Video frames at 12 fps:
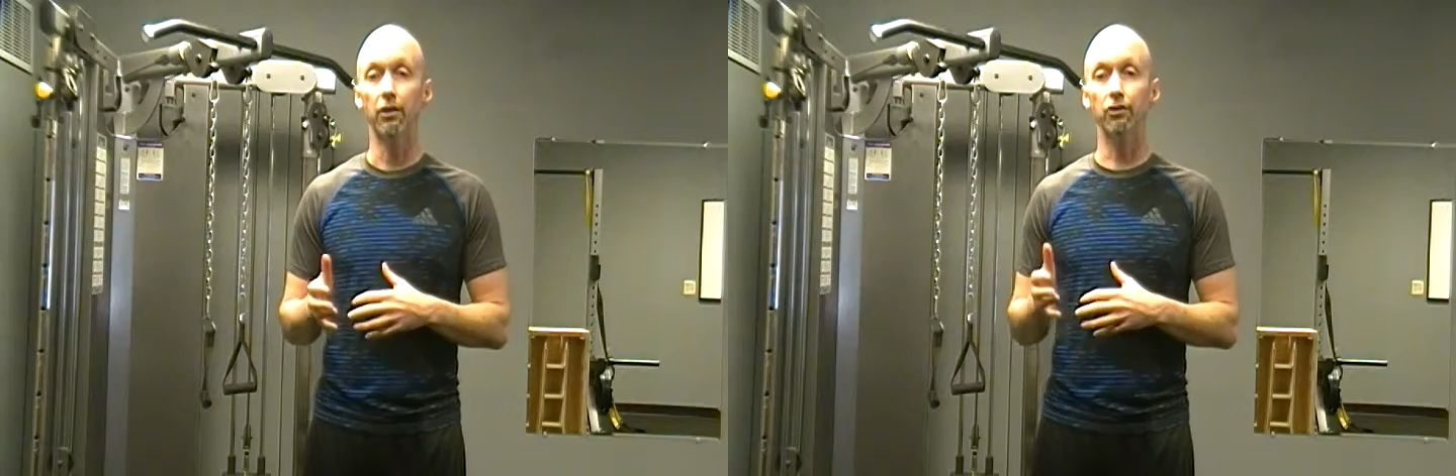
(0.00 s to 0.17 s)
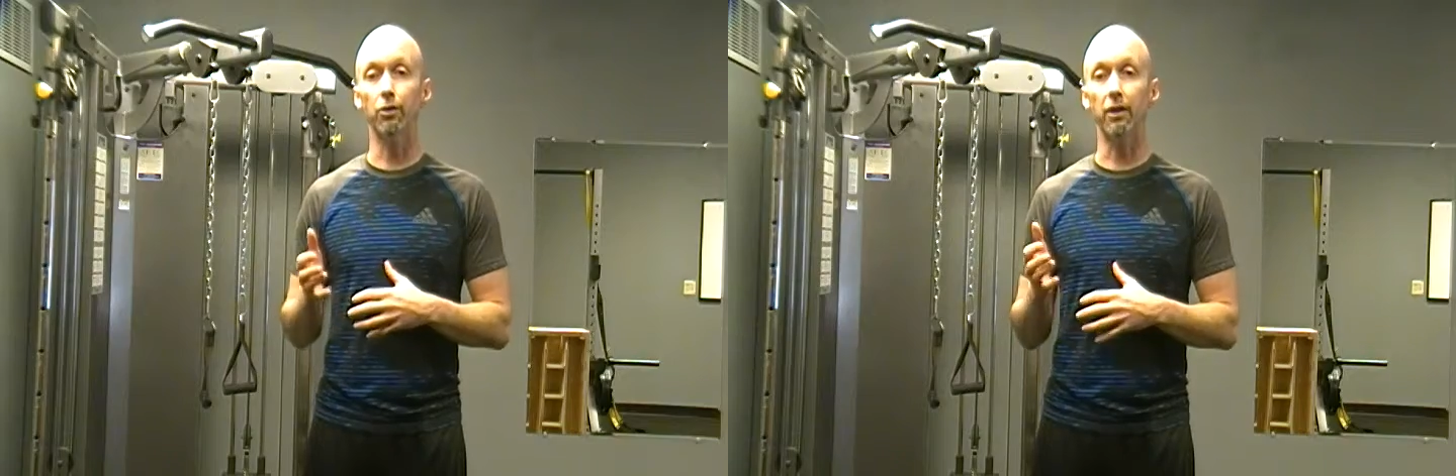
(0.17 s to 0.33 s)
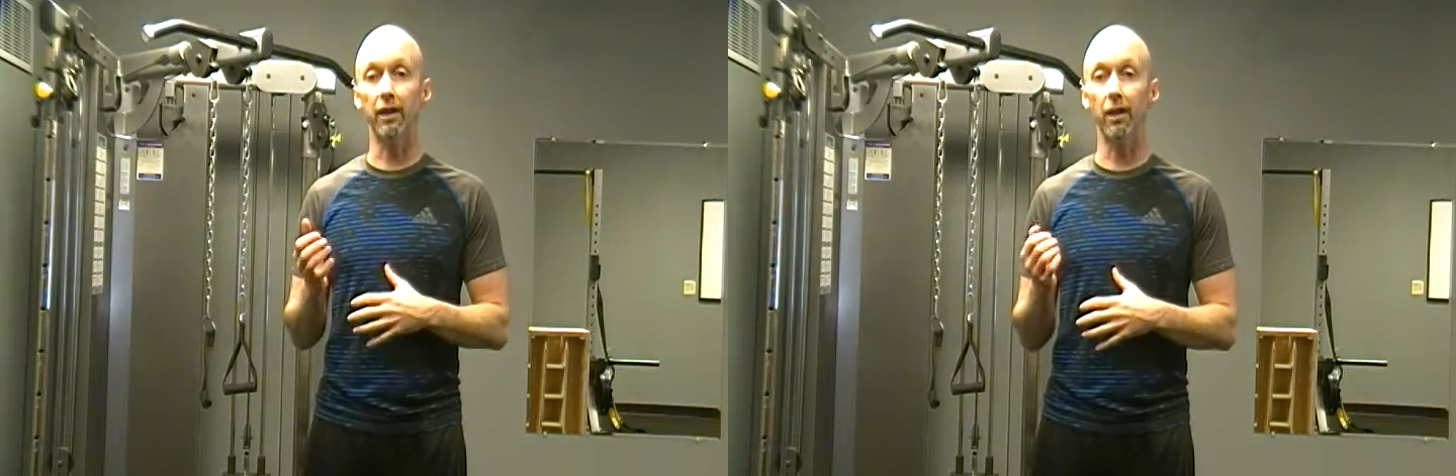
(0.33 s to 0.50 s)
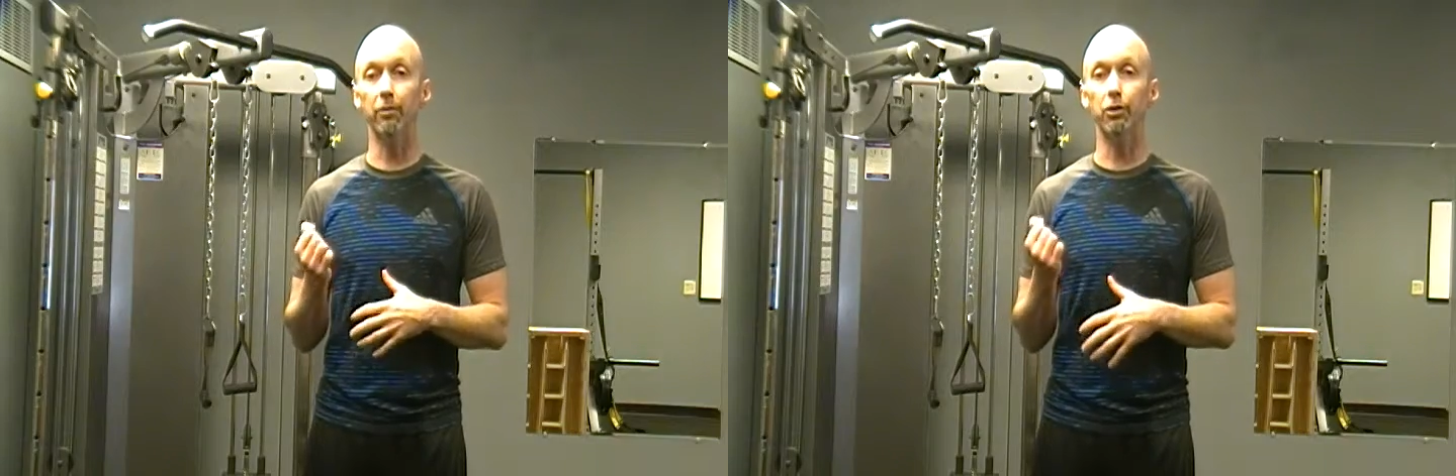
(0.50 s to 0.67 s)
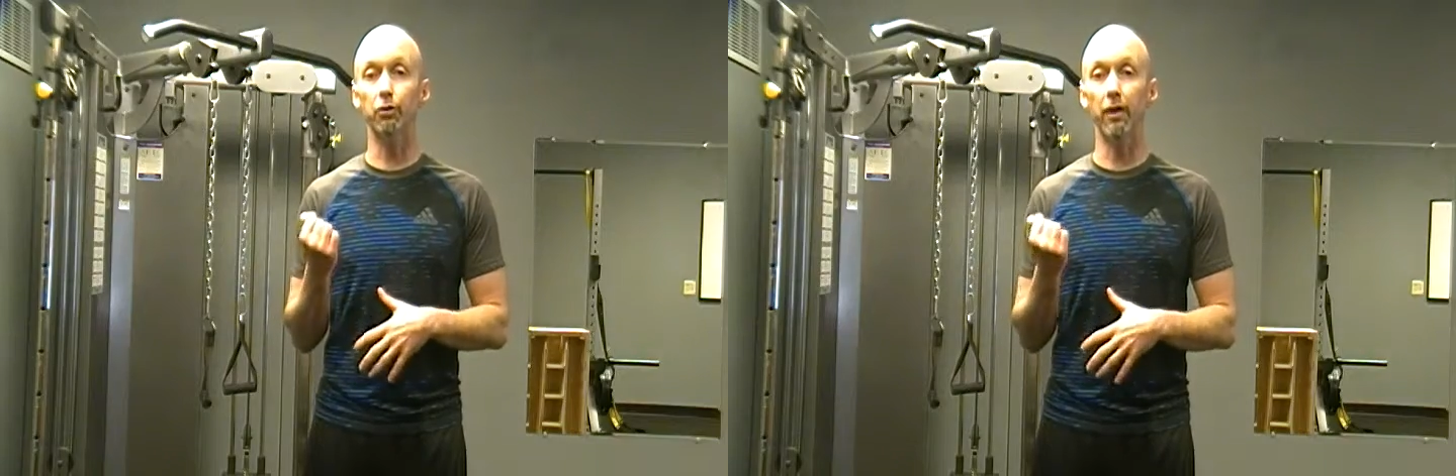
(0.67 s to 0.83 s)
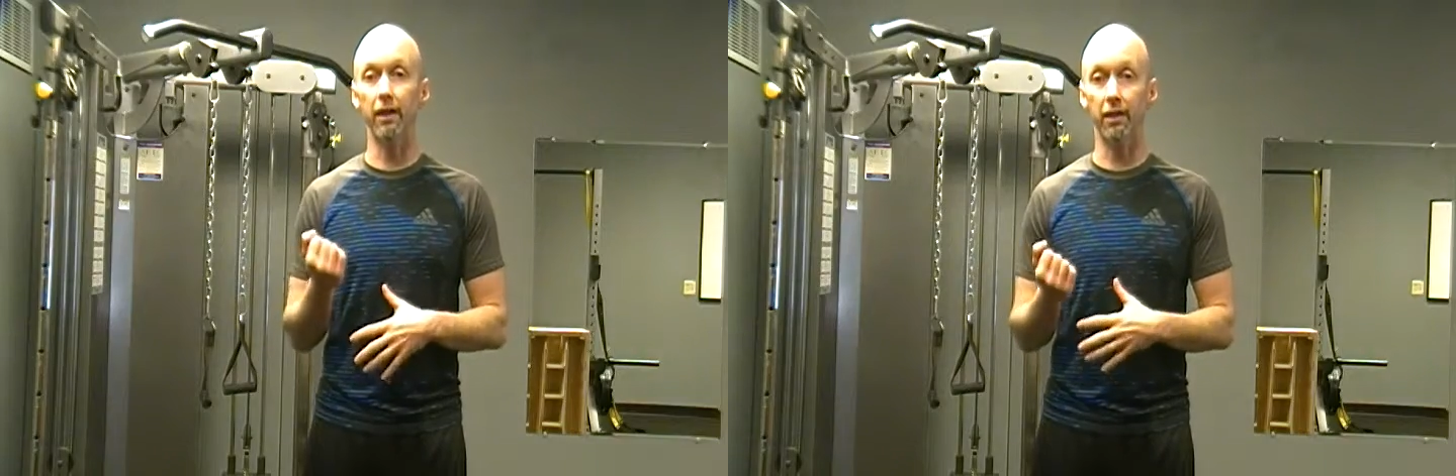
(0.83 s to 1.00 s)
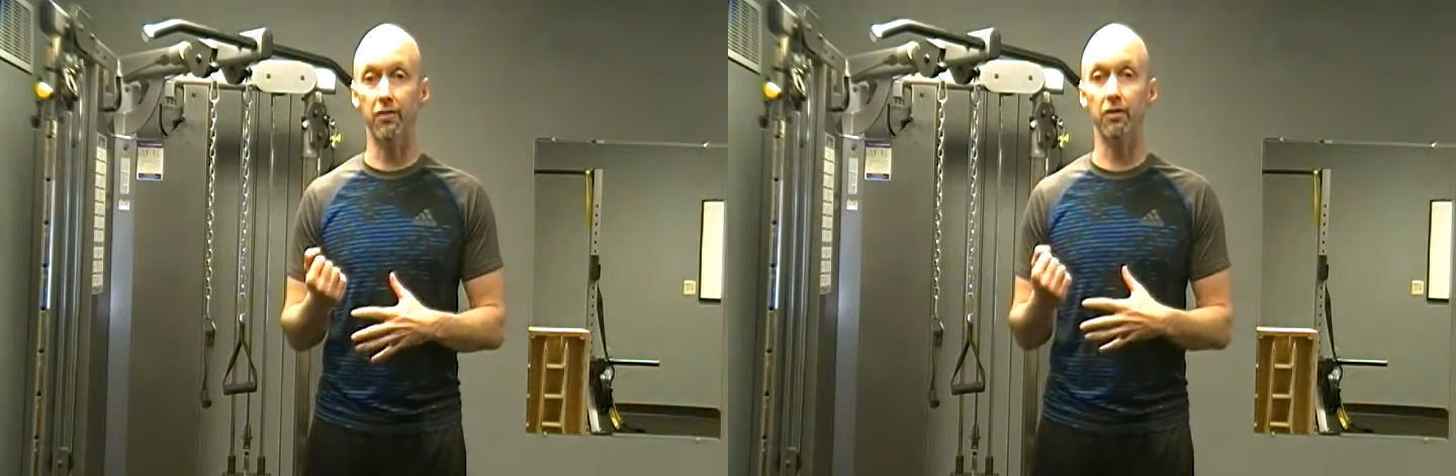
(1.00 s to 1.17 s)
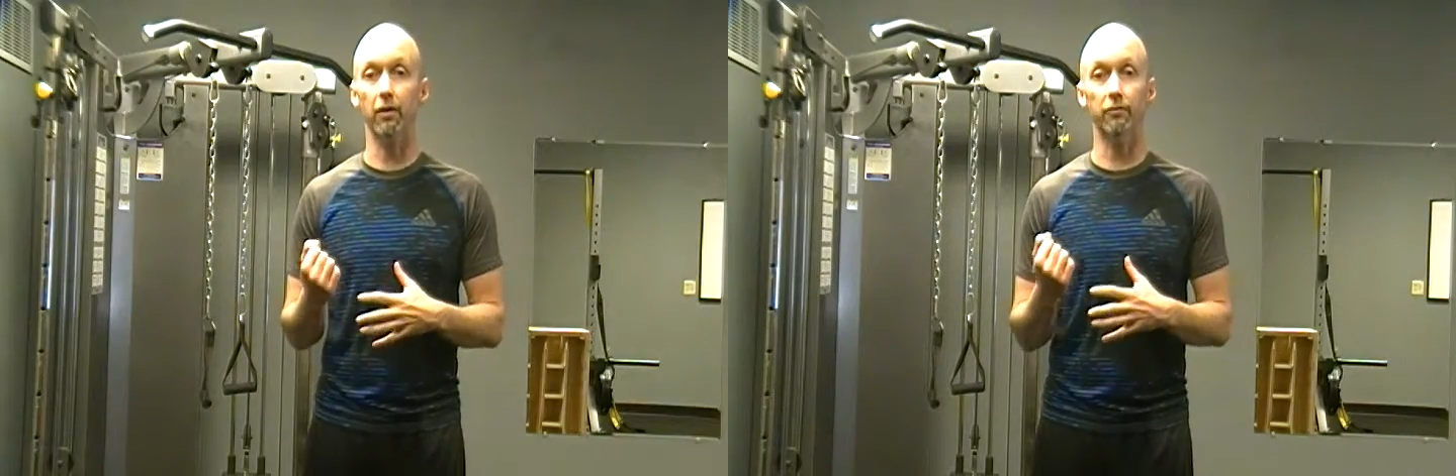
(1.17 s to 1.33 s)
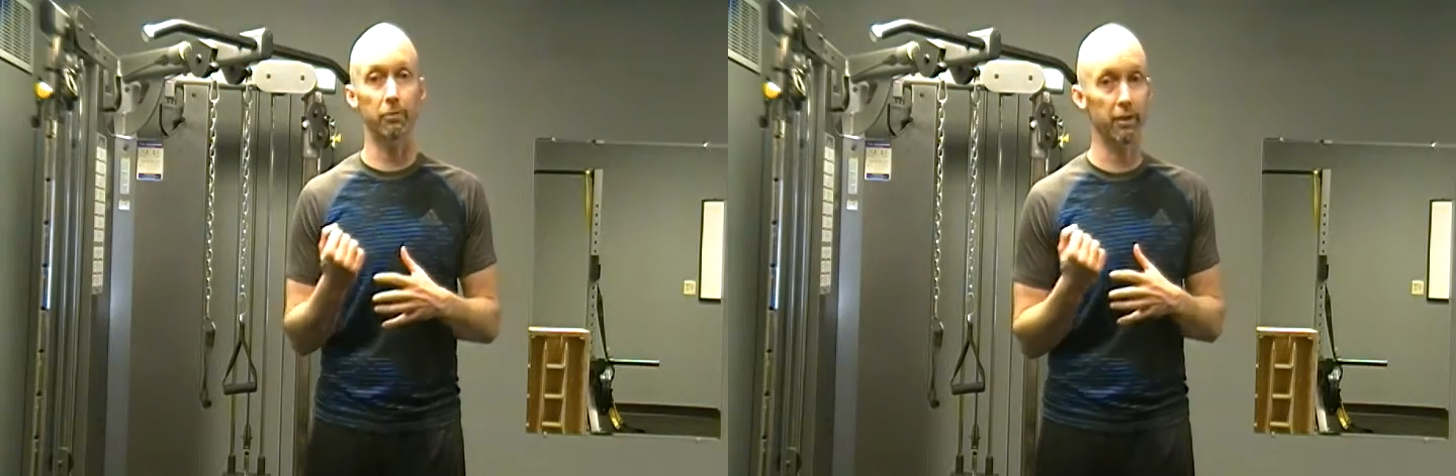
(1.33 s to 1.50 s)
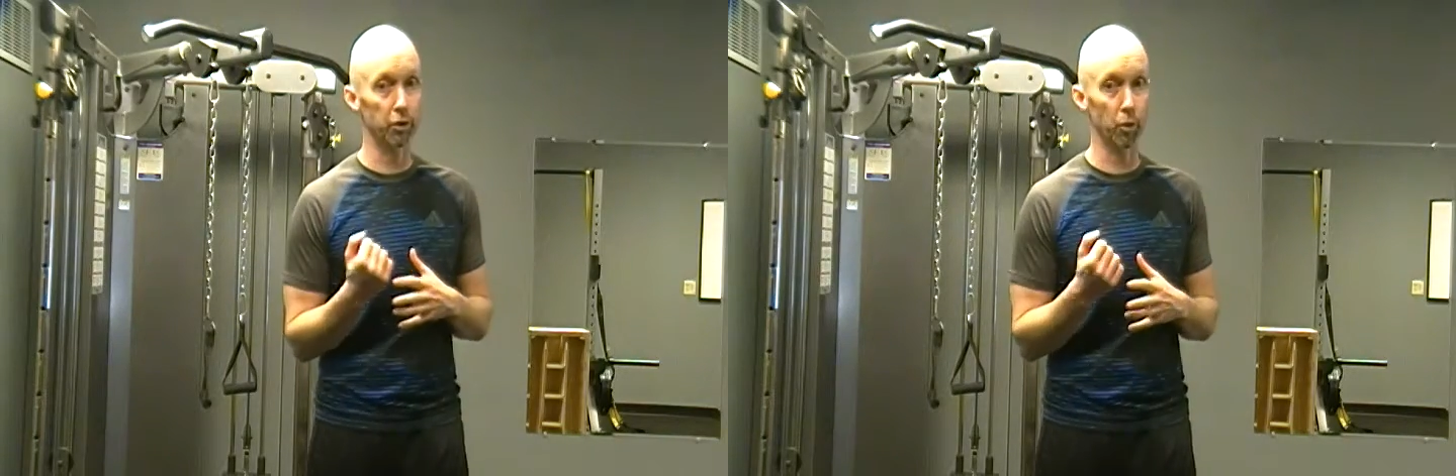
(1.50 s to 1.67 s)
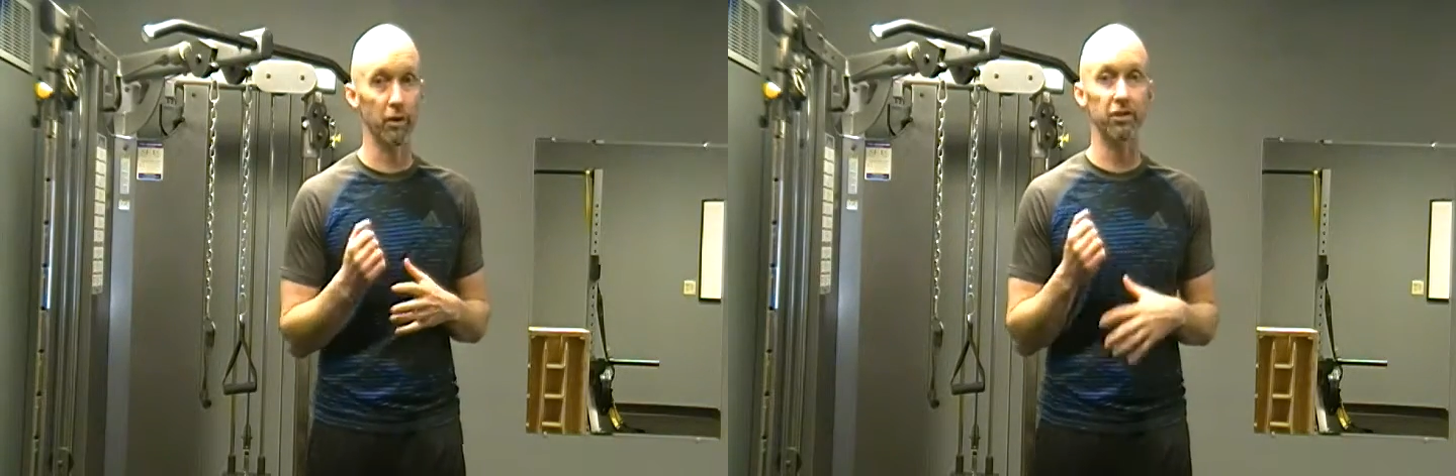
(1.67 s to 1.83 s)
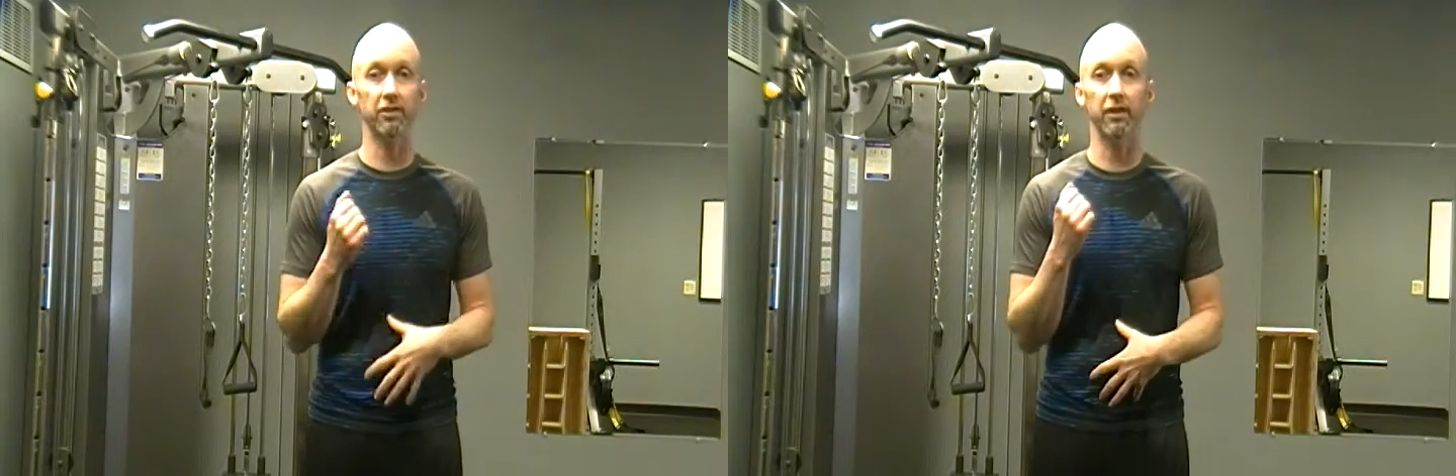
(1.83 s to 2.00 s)
So you can't be training yourself to be
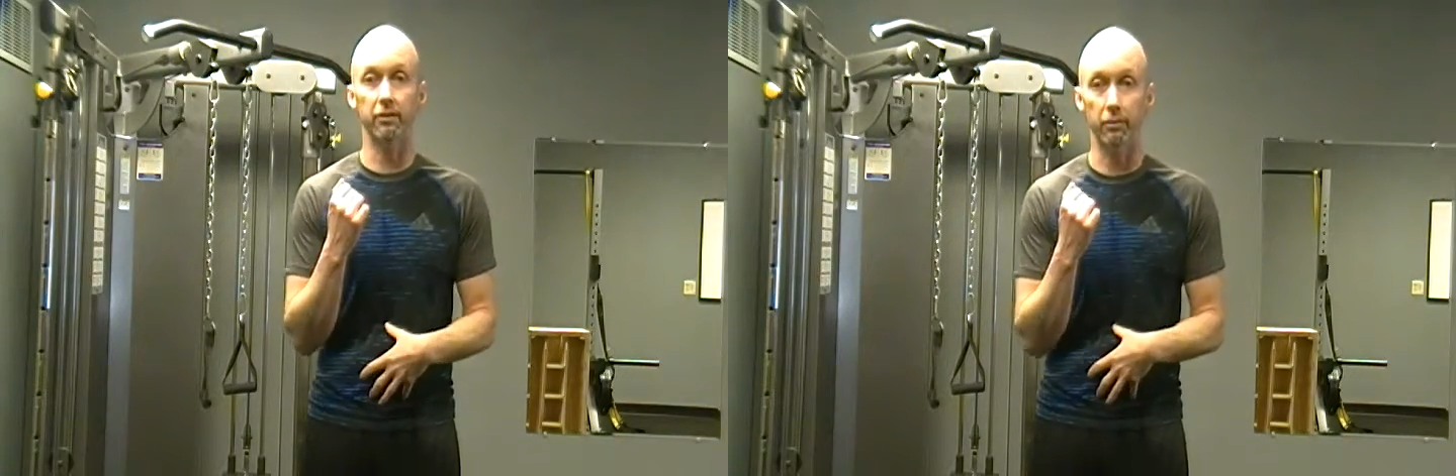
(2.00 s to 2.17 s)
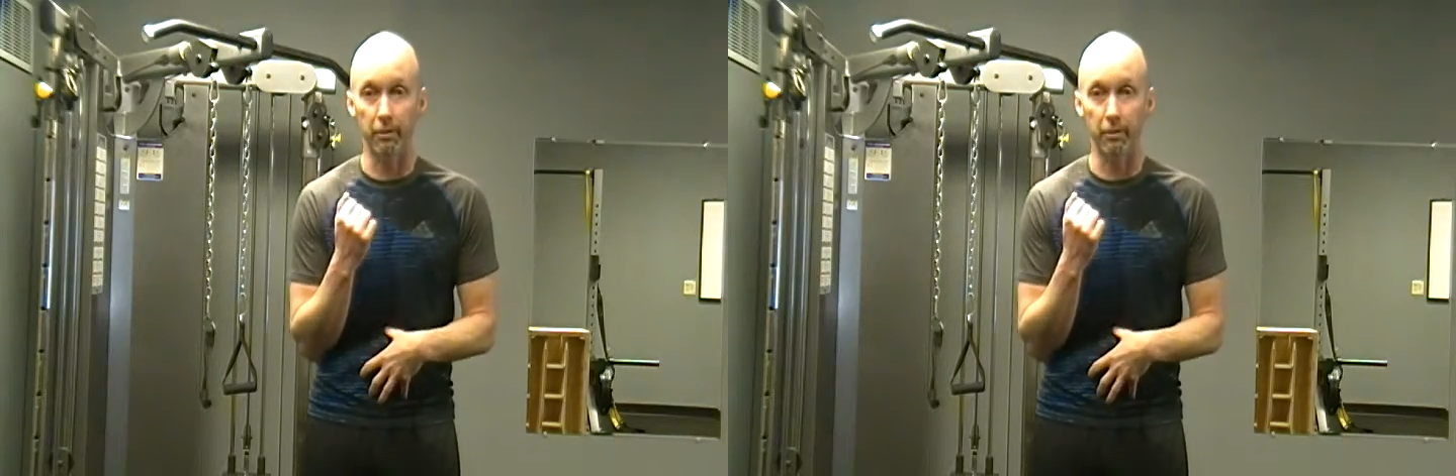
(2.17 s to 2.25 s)
twisting,